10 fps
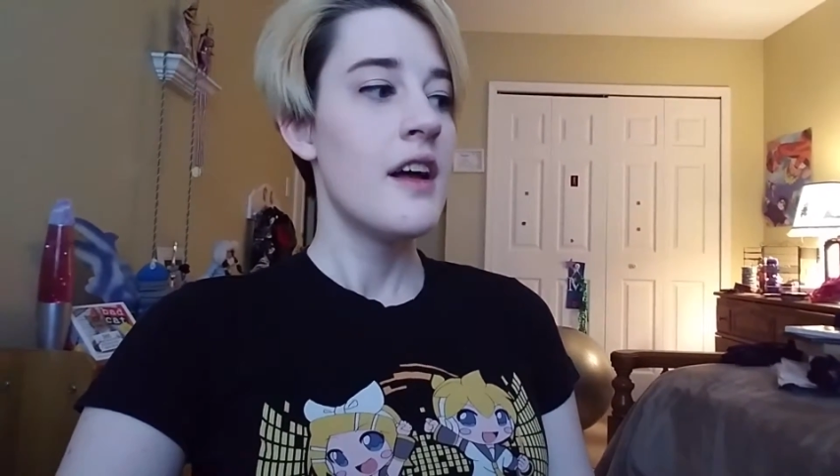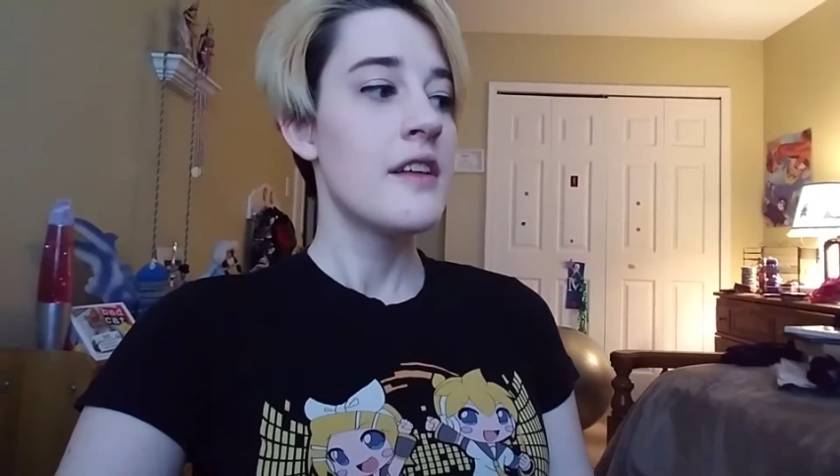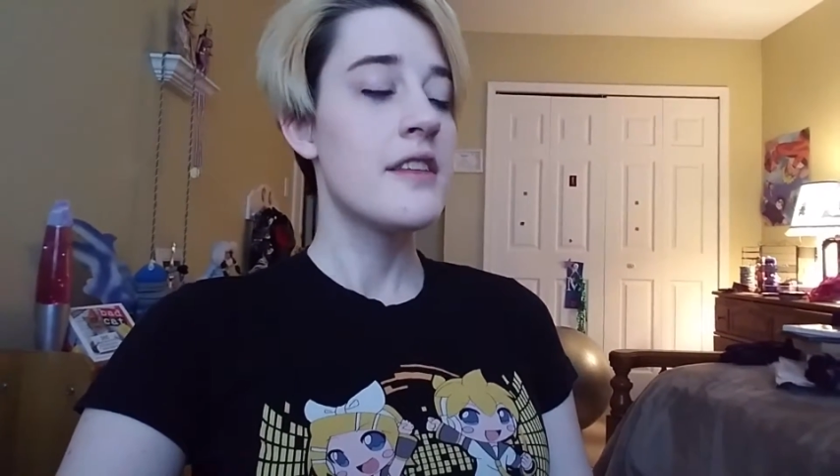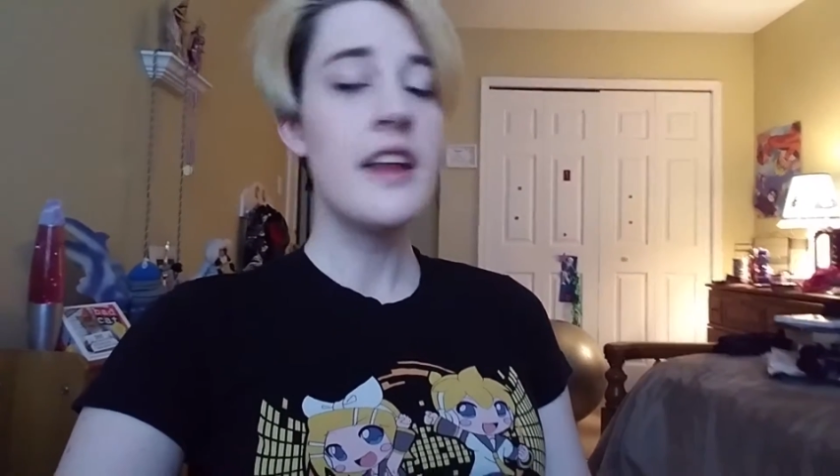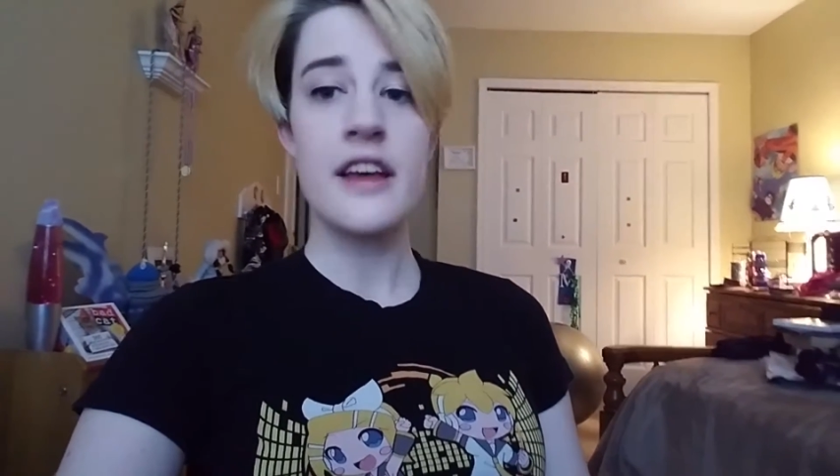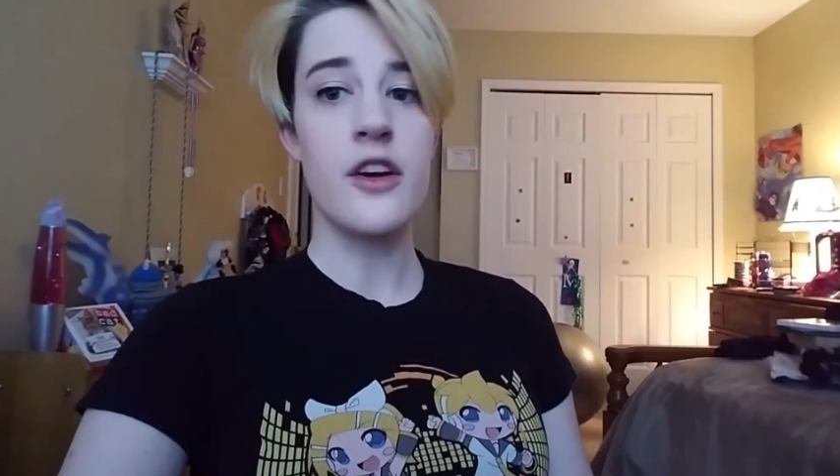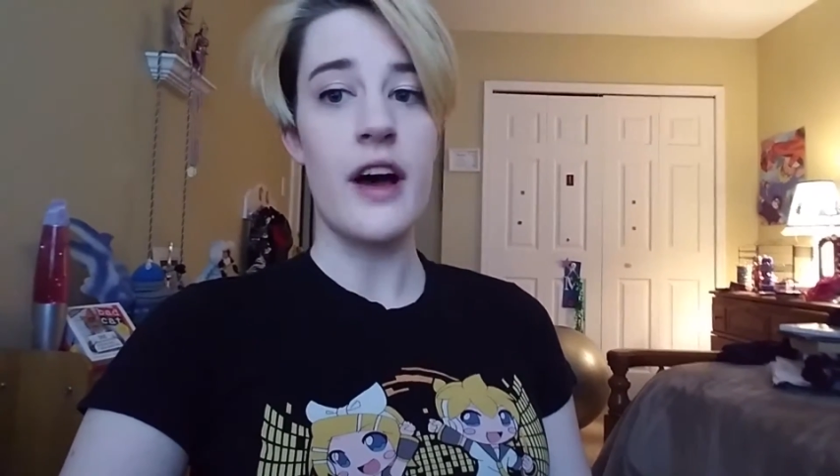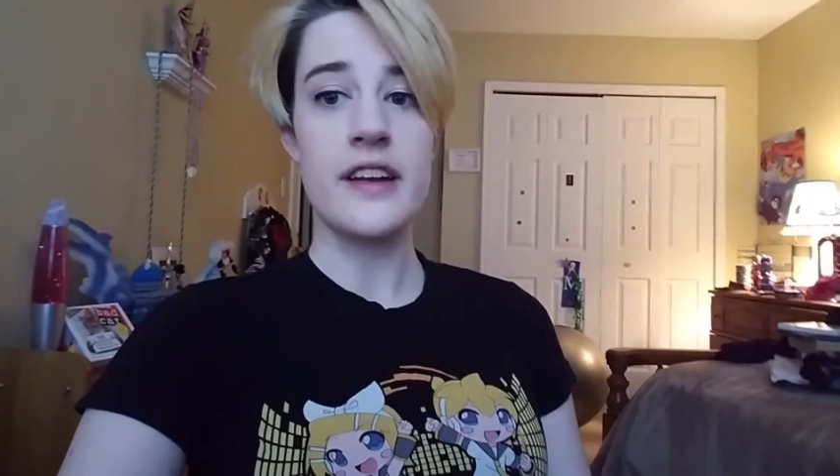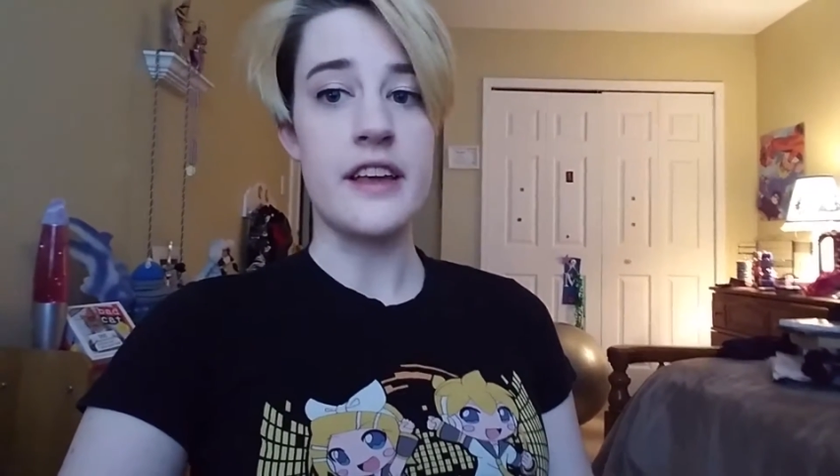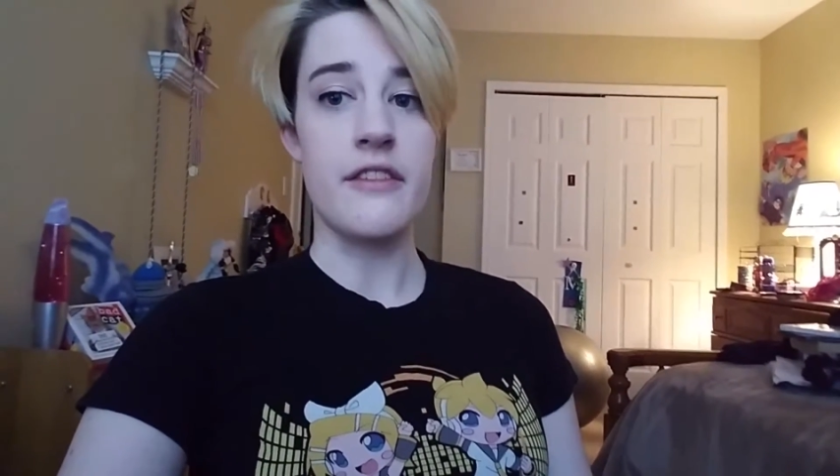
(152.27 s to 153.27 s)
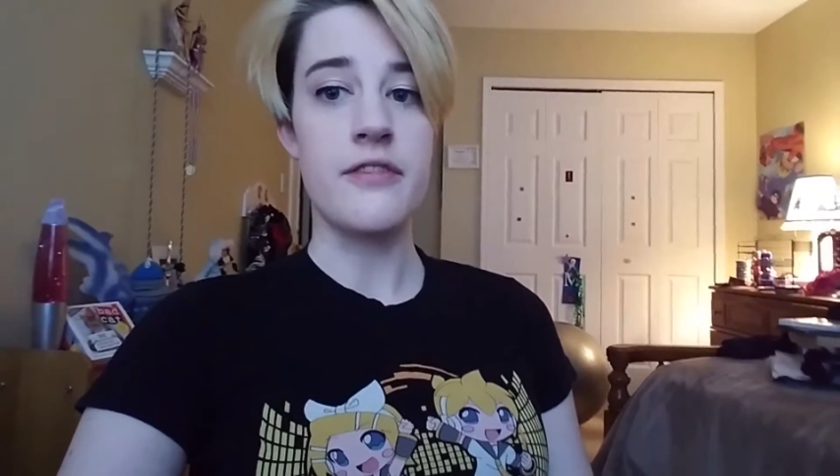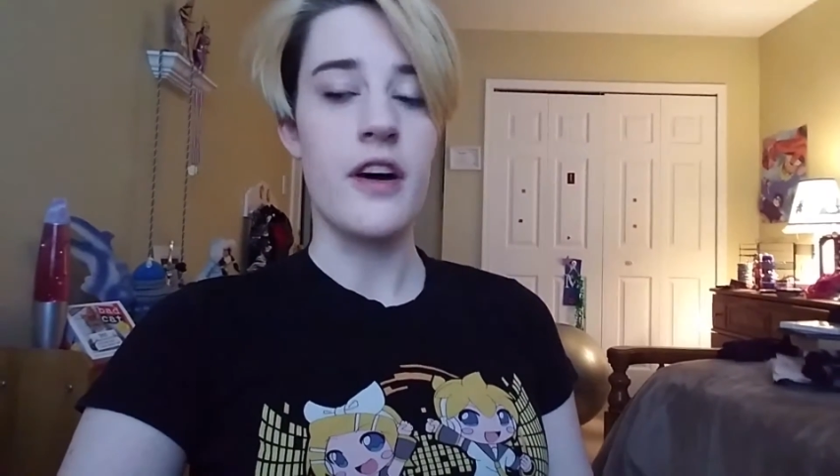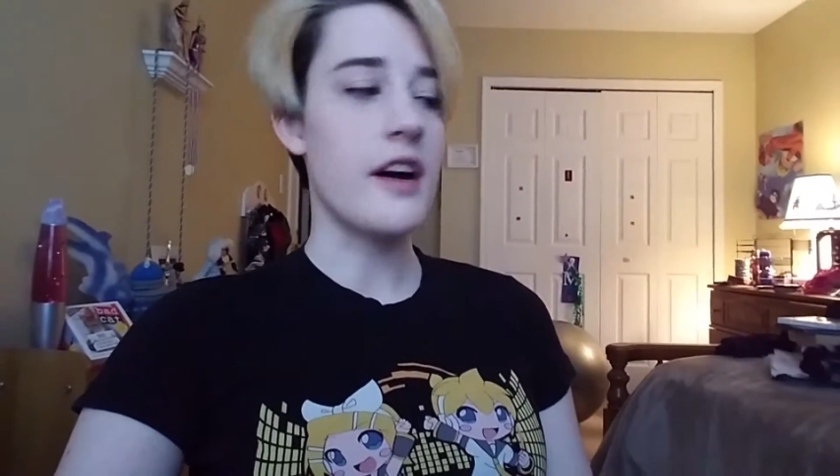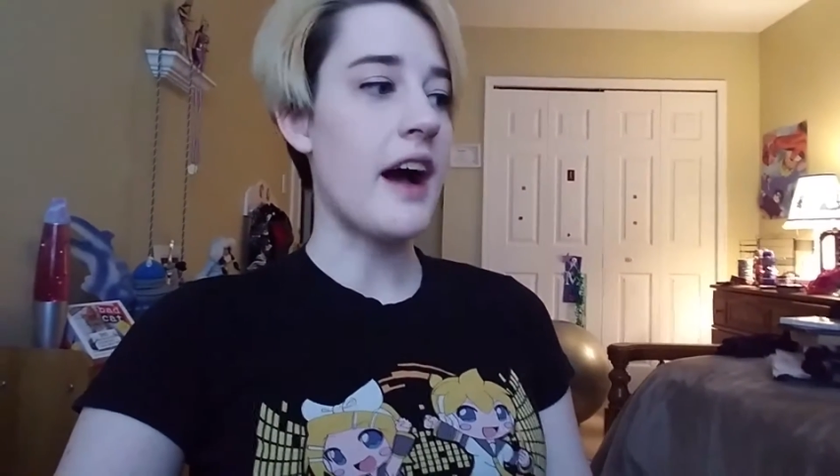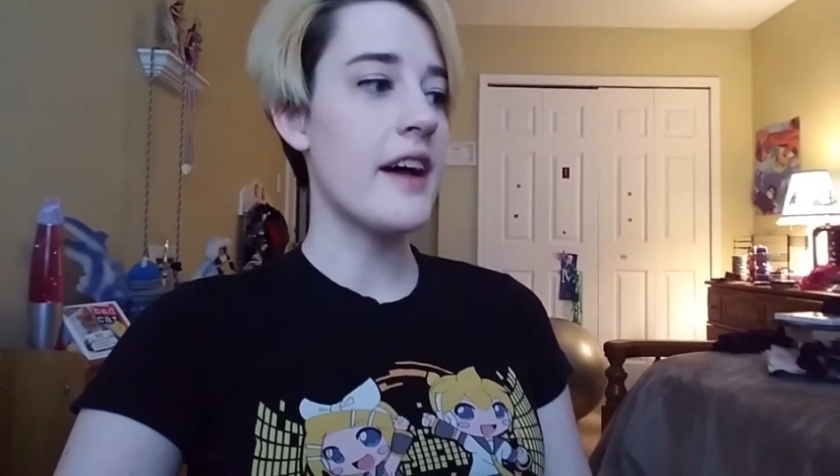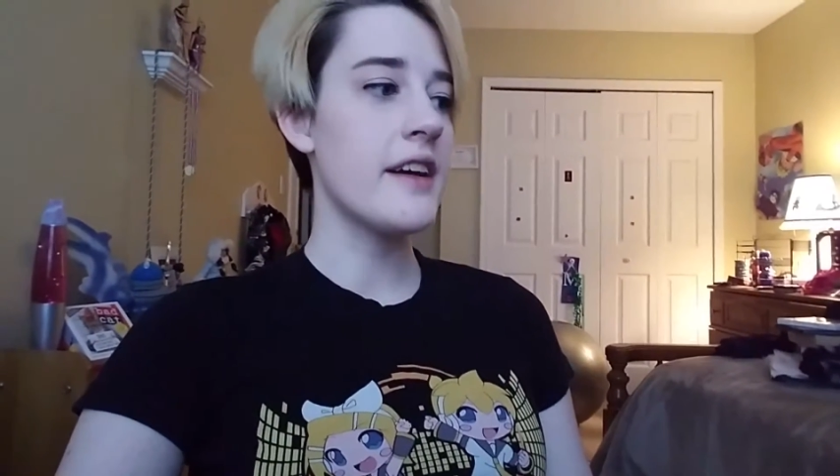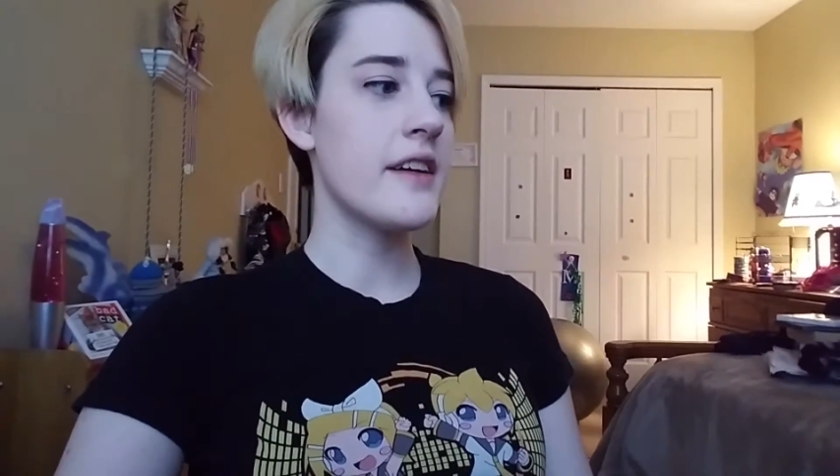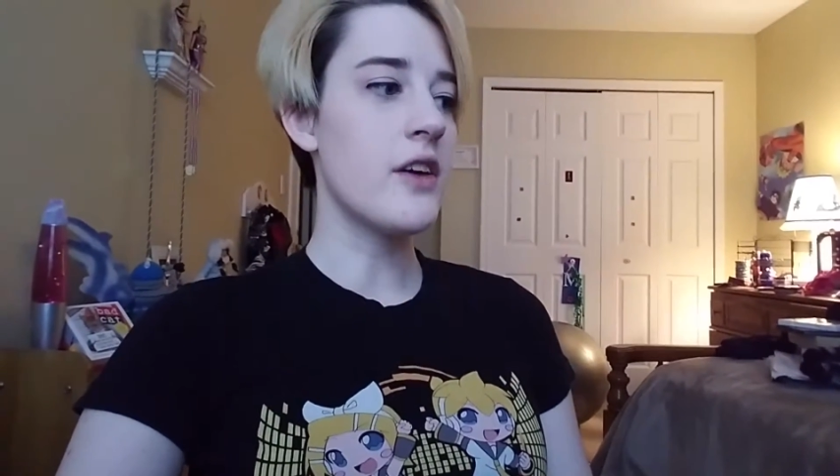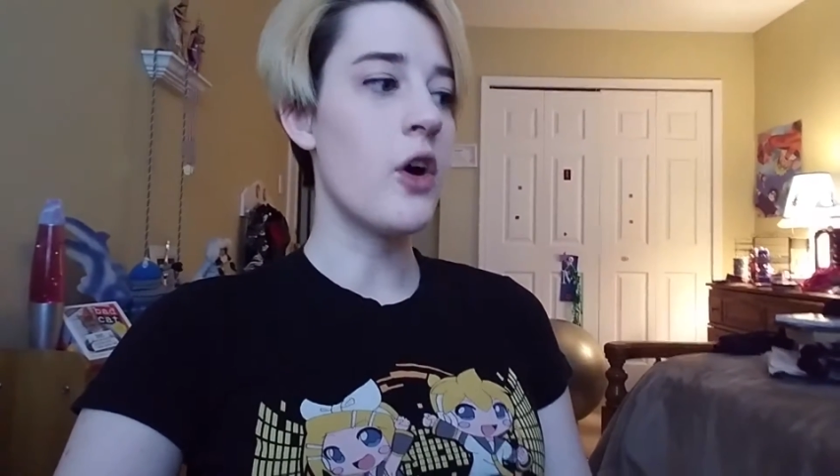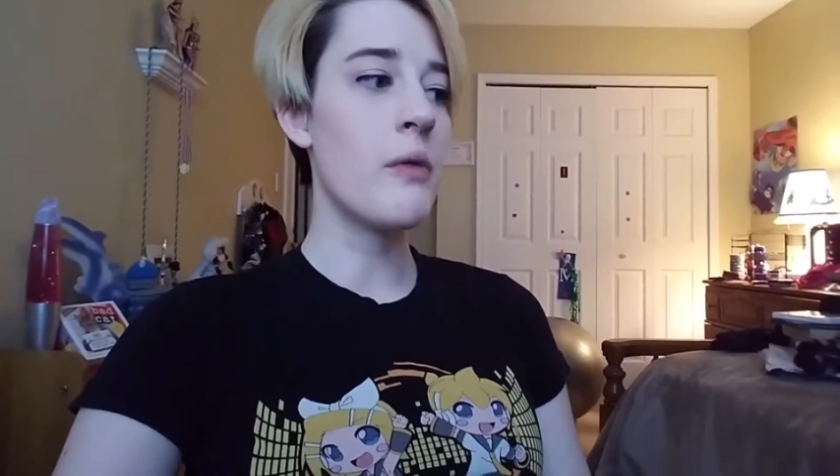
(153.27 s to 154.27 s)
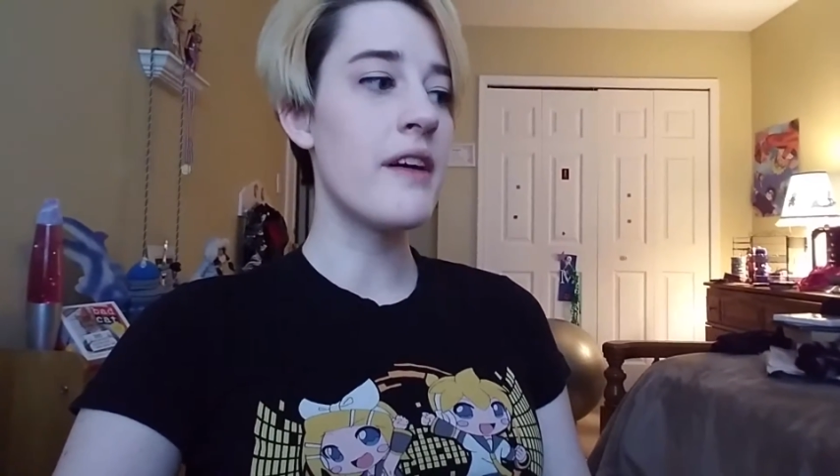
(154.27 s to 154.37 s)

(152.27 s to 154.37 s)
Today though, I didn't give a fuck. I oh,